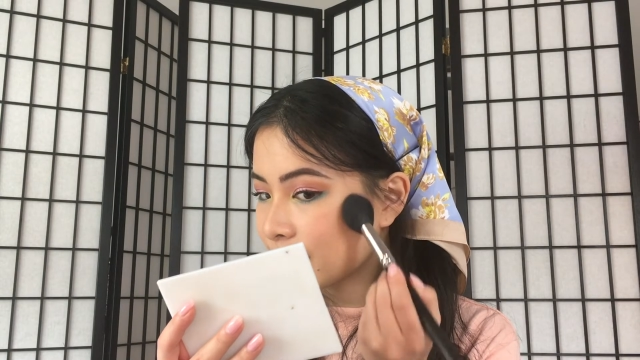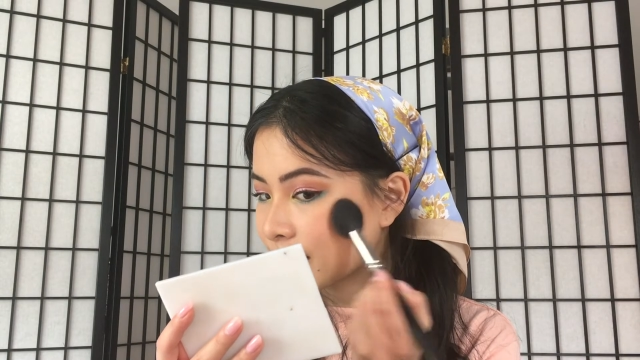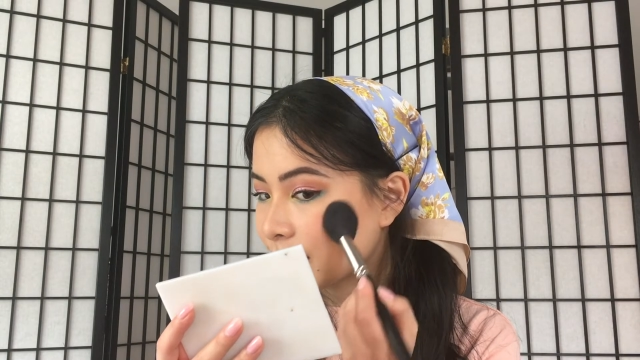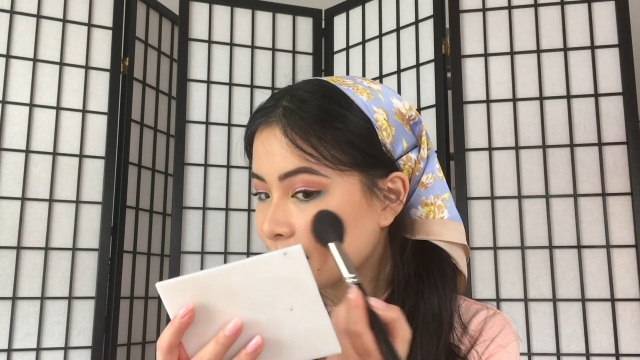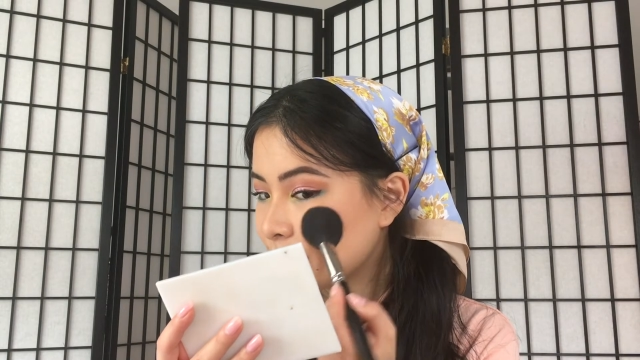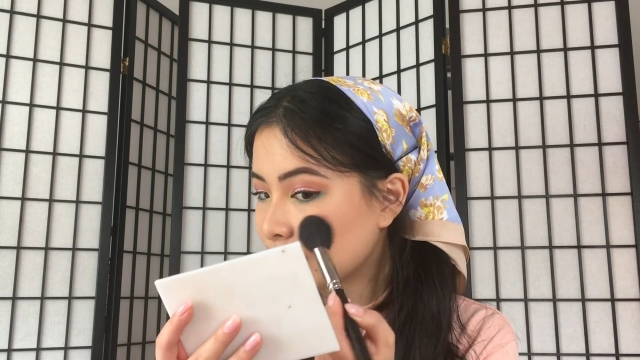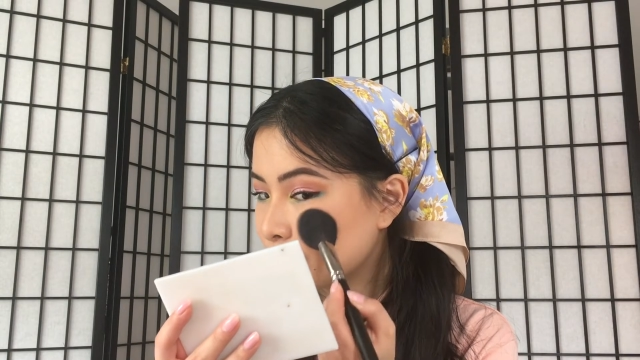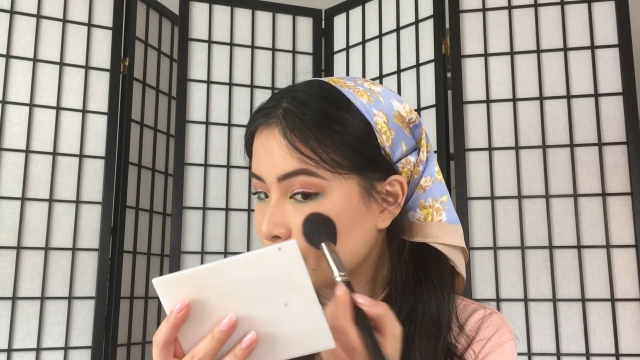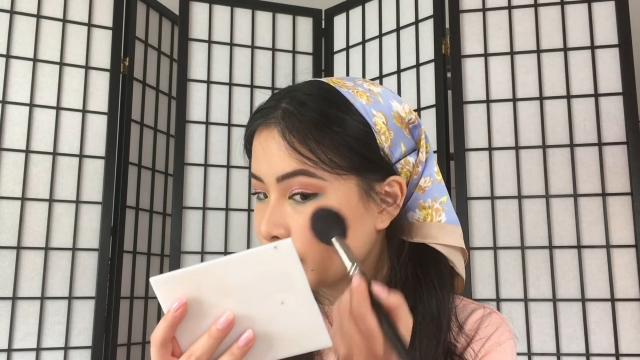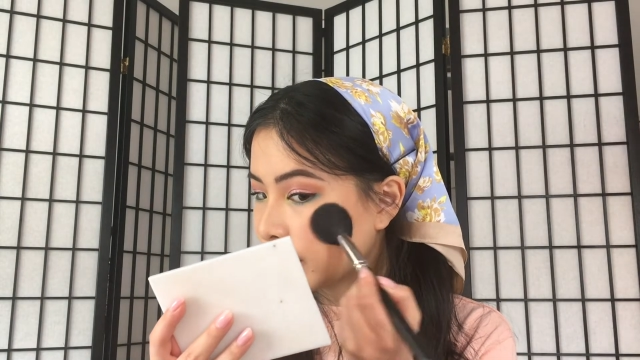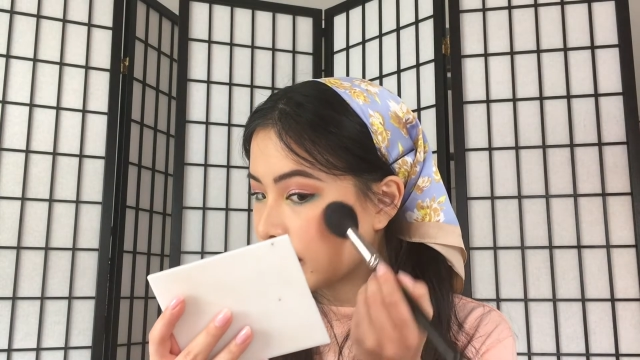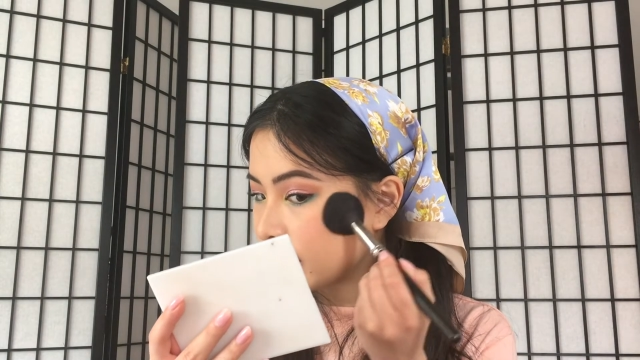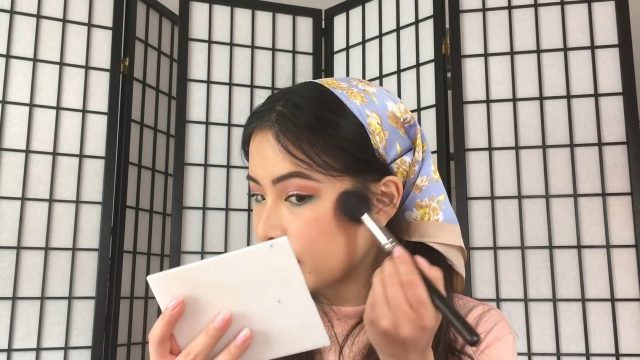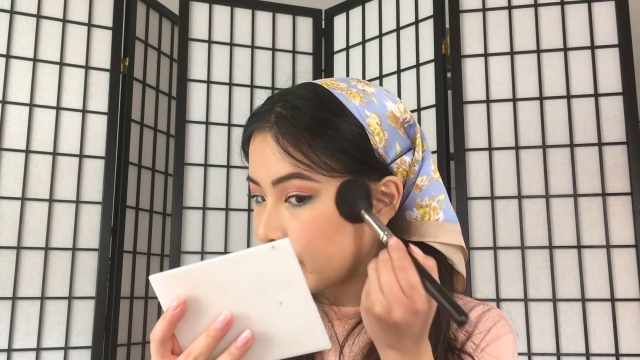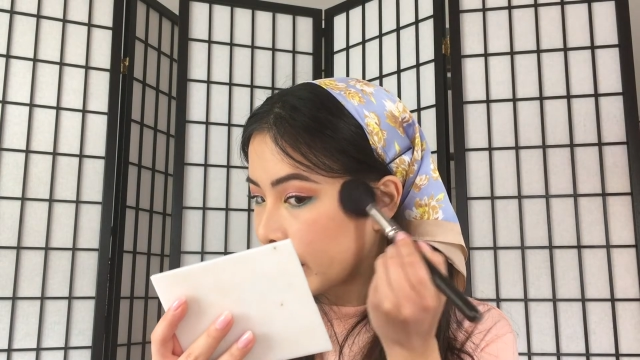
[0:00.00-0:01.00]
and blend
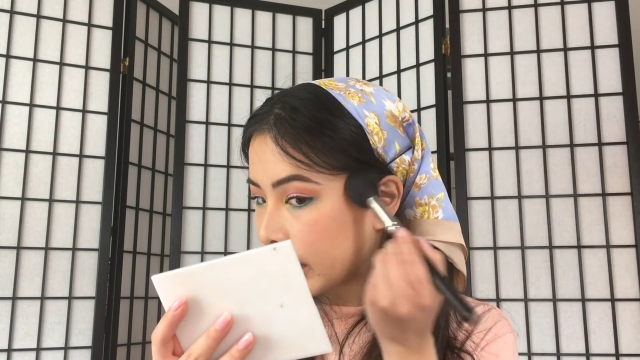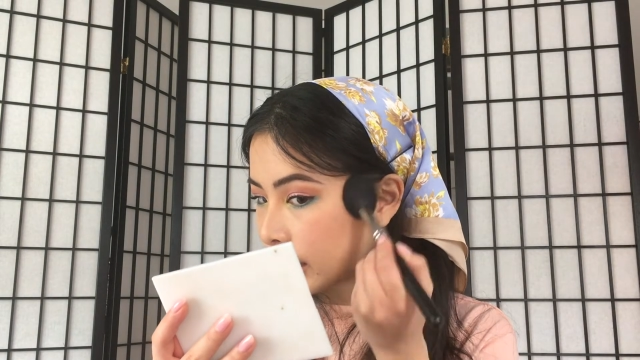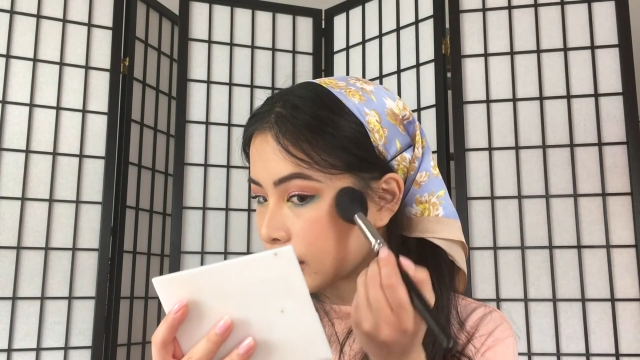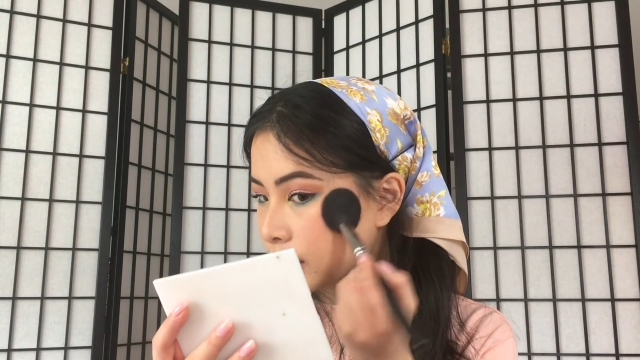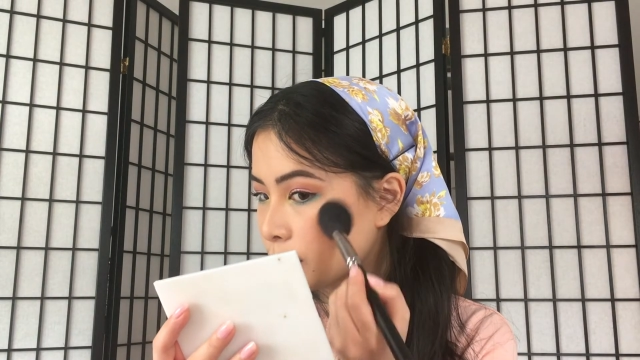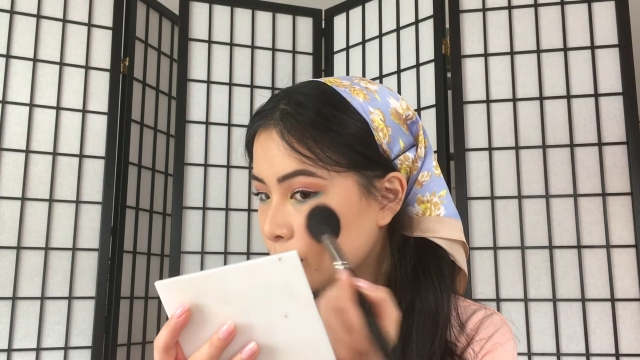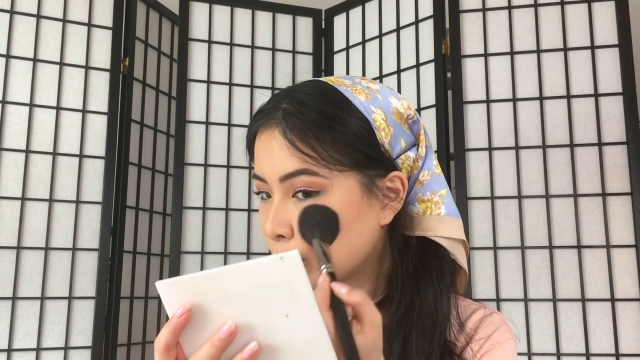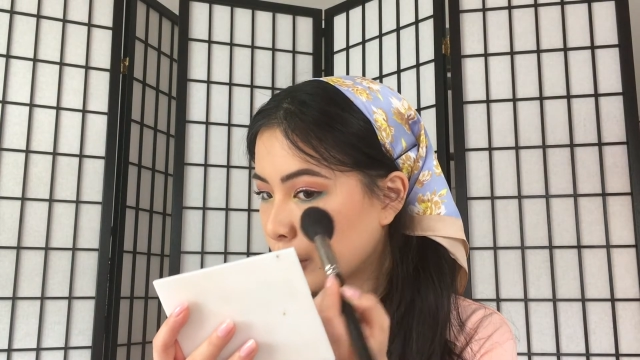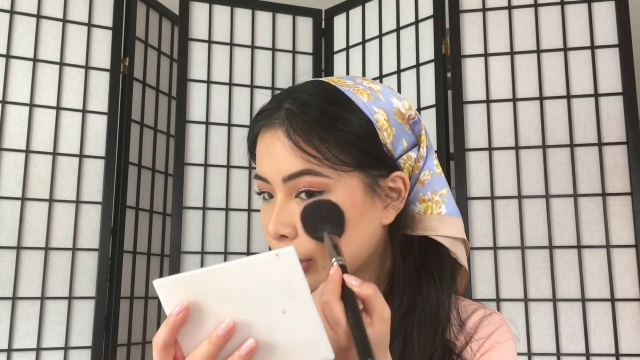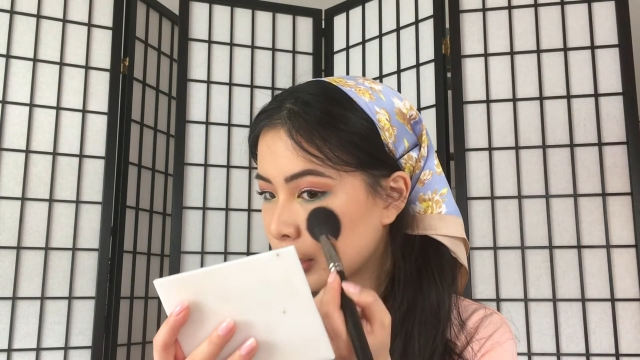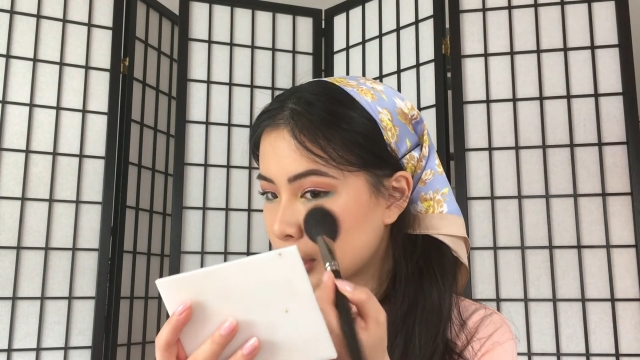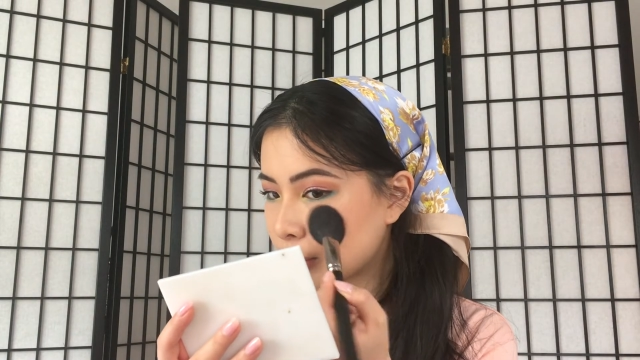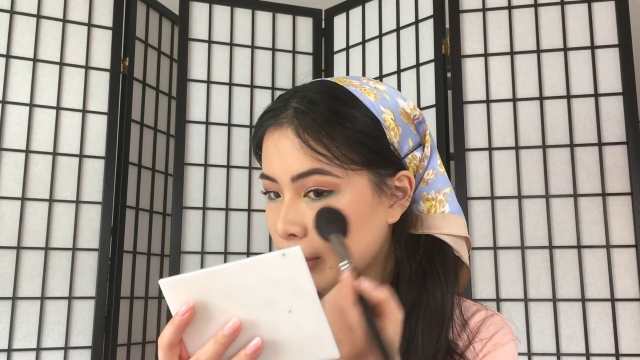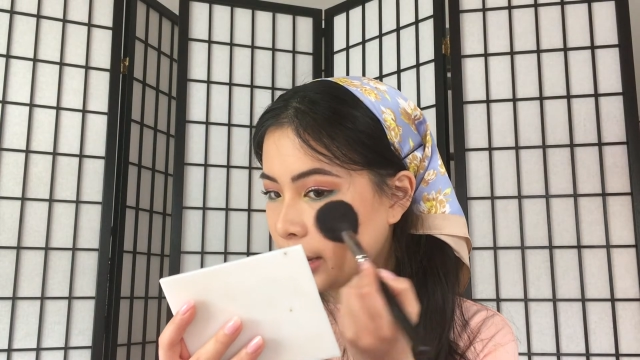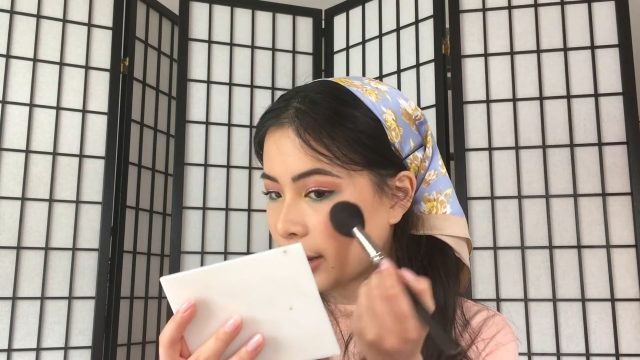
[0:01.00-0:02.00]
it back towards
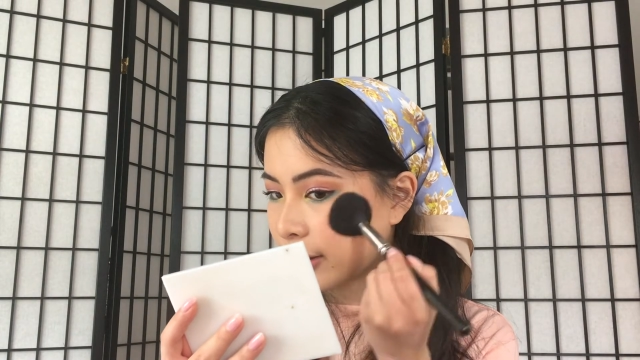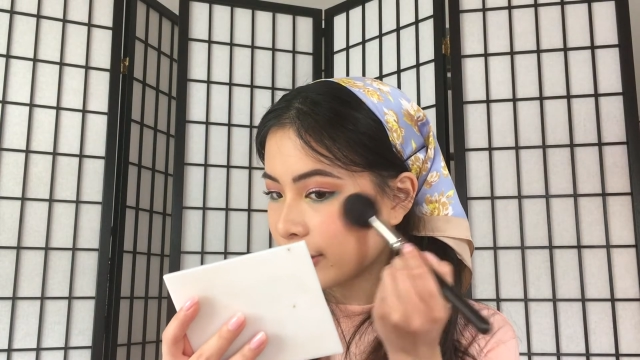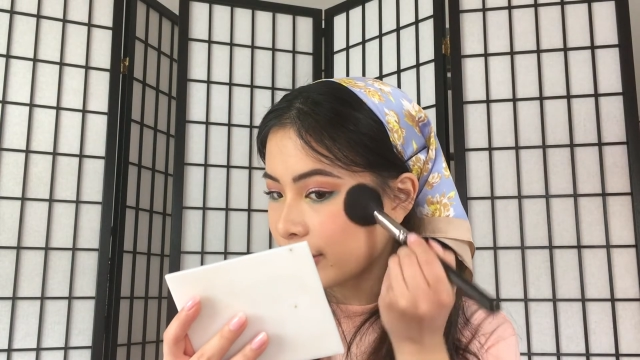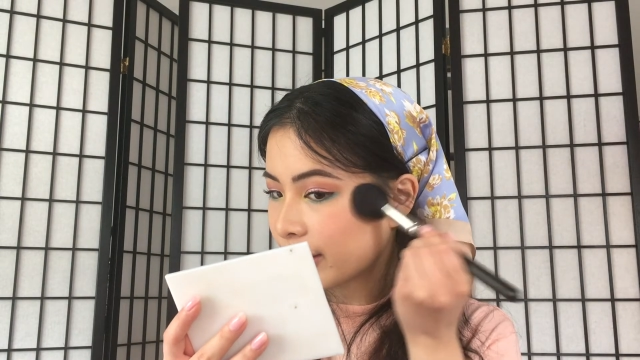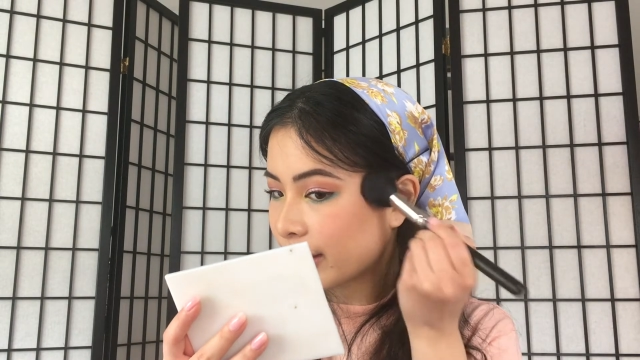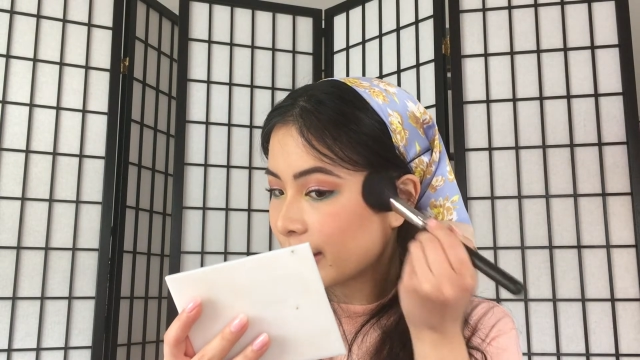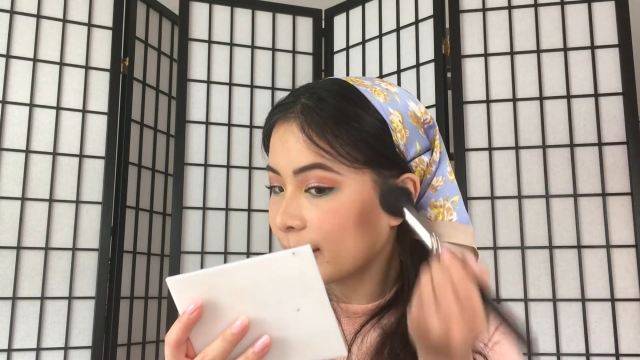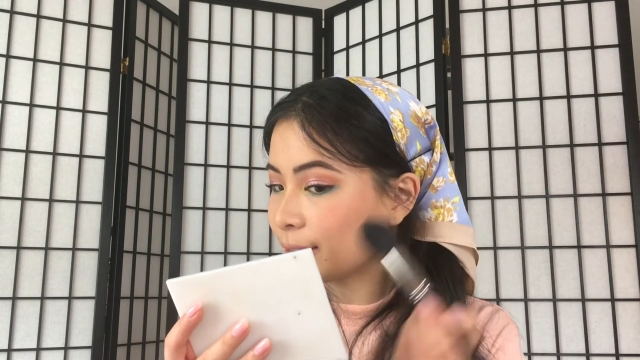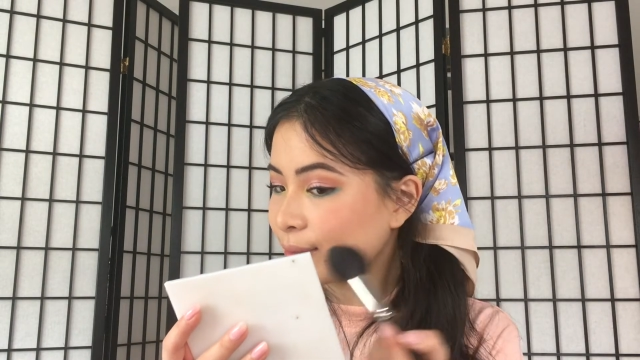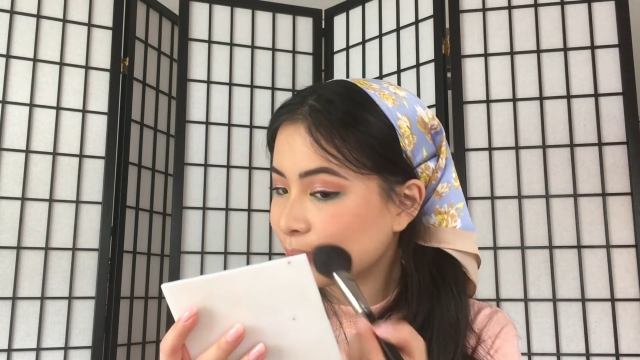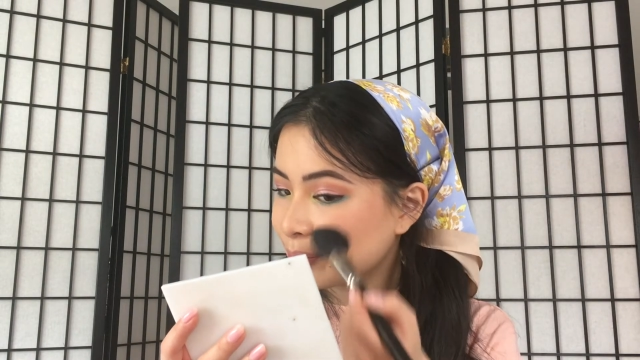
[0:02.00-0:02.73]
my hairline.